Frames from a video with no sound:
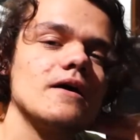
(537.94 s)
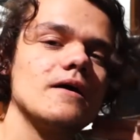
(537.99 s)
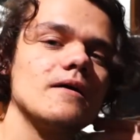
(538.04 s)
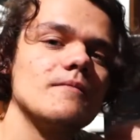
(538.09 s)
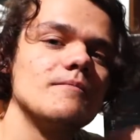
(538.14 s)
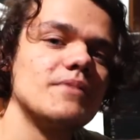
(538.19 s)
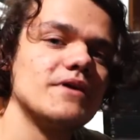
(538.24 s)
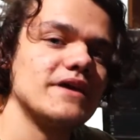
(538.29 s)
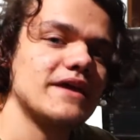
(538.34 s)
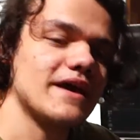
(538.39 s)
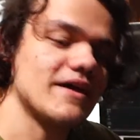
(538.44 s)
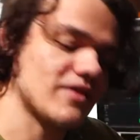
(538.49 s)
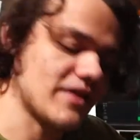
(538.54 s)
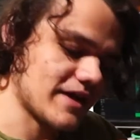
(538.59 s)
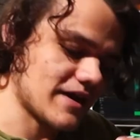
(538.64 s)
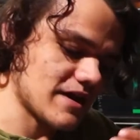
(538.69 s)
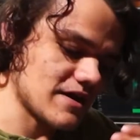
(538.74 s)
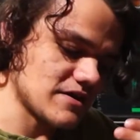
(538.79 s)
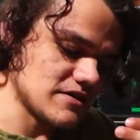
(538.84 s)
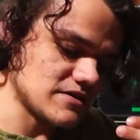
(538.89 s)
But yeah, like,
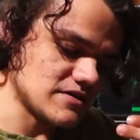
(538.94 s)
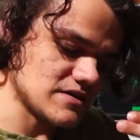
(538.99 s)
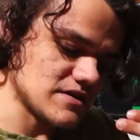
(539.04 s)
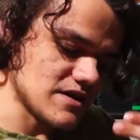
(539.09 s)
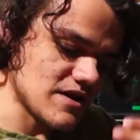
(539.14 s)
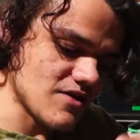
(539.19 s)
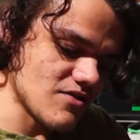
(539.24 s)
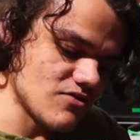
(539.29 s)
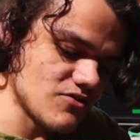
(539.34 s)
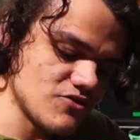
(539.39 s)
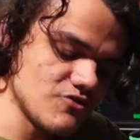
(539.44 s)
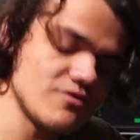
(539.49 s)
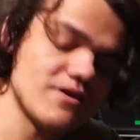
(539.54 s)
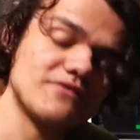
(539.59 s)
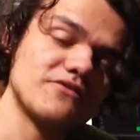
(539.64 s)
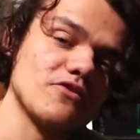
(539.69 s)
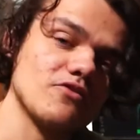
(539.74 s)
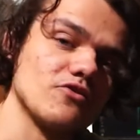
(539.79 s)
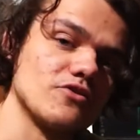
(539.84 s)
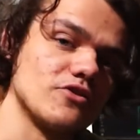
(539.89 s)
you have
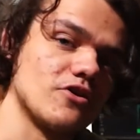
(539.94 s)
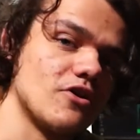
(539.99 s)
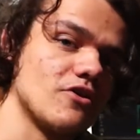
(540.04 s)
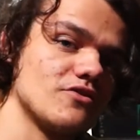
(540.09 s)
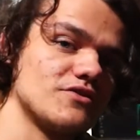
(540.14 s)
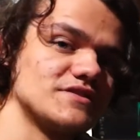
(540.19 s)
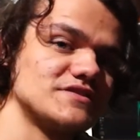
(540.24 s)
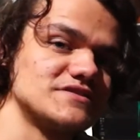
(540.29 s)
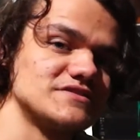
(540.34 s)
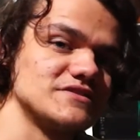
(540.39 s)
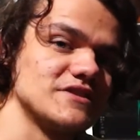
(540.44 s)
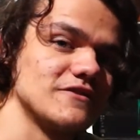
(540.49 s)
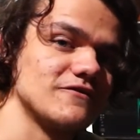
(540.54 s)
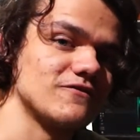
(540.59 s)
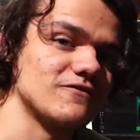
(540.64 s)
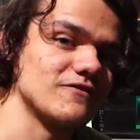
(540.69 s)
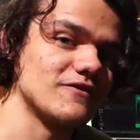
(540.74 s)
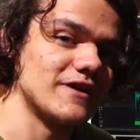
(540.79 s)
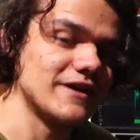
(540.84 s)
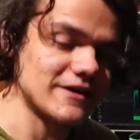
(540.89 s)
to learn all this stuff,
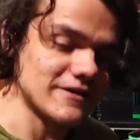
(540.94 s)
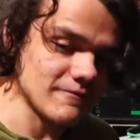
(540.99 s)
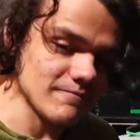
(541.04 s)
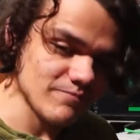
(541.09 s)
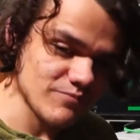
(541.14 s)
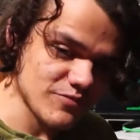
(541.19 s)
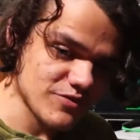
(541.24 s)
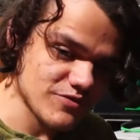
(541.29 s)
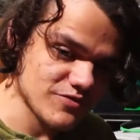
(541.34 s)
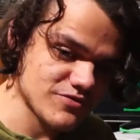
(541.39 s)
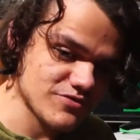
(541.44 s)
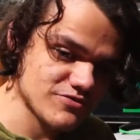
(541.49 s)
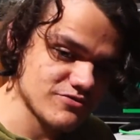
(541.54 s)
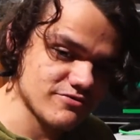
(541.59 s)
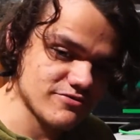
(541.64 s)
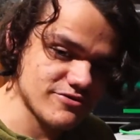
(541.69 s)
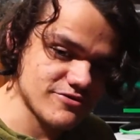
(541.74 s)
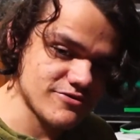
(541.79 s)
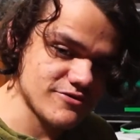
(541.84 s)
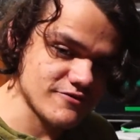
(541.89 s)
like,
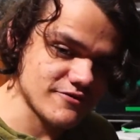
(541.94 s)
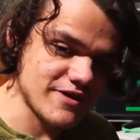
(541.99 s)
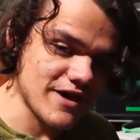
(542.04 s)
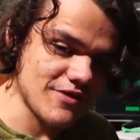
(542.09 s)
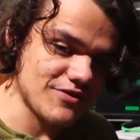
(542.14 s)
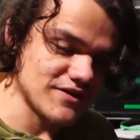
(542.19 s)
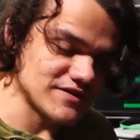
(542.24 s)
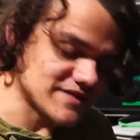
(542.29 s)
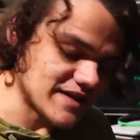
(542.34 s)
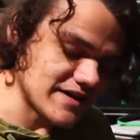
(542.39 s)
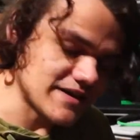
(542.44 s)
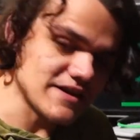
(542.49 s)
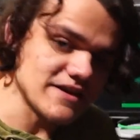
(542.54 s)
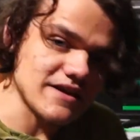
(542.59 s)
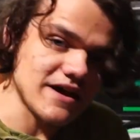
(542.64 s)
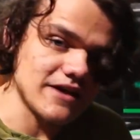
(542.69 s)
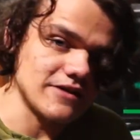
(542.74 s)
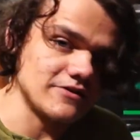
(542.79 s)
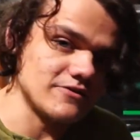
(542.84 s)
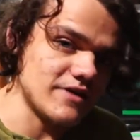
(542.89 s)
throughout this. I did
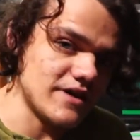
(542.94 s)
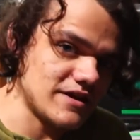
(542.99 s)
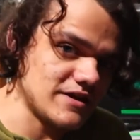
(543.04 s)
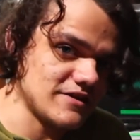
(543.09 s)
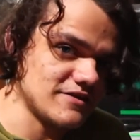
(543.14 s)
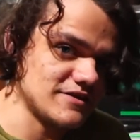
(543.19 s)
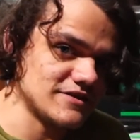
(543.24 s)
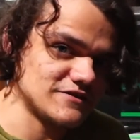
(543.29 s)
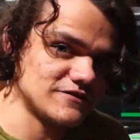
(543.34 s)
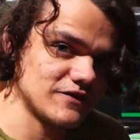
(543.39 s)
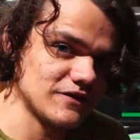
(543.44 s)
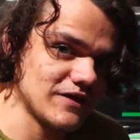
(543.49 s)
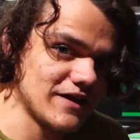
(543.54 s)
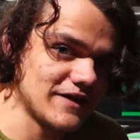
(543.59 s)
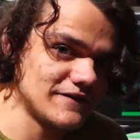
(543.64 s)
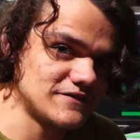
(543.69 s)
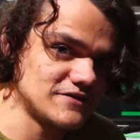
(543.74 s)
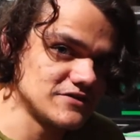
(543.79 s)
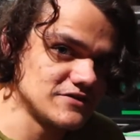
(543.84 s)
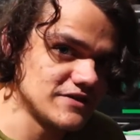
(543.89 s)
not know any of this for
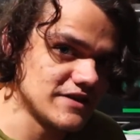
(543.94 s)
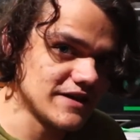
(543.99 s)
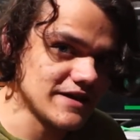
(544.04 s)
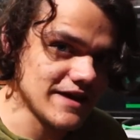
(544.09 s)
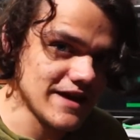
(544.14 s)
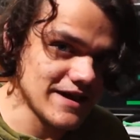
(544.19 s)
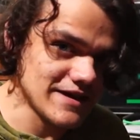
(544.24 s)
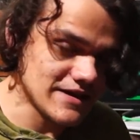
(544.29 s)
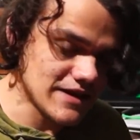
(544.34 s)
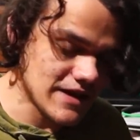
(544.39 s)
Live 2D, and